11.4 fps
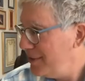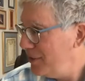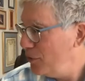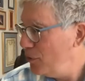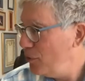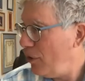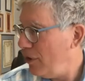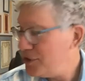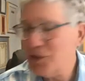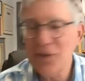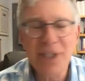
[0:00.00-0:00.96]
who
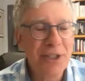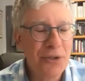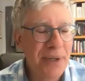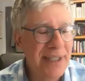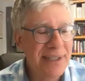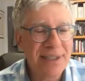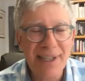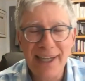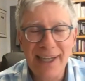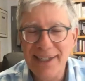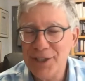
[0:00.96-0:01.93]
also did a
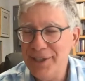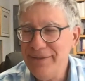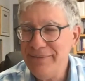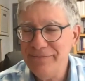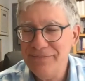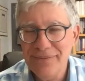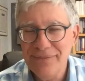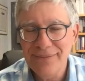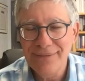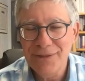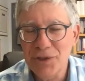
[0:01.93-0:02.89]
translation,
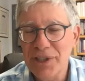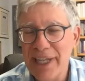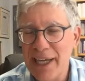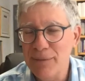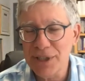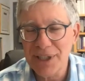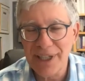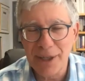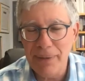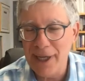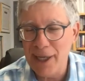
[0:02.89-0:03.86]
whose name is going to
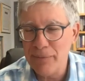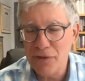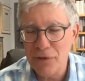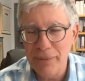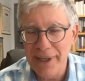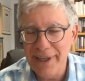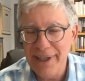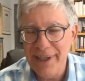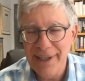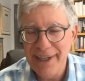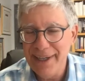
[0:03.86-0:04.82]
pop for me
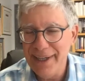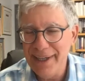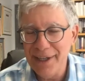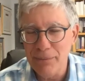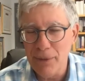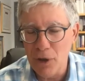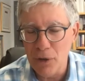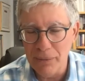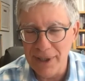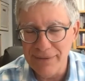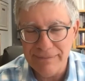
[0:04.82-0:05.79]
in a
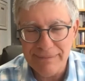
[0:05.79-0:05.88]
moment.